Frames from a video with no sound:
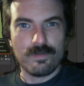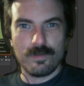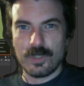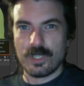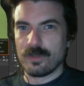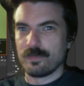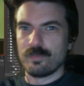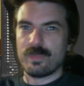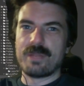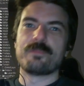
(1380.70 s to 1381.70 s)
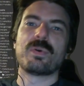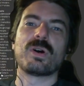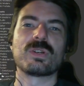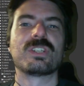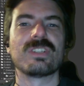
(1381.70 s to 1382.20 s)
you know, maybe
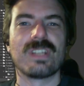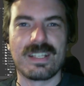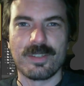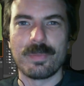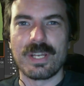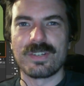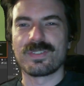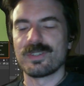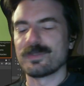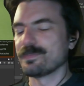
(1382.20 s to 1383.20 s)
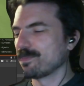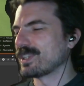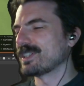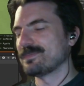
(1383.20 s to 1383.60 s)
parking lot's a better term. But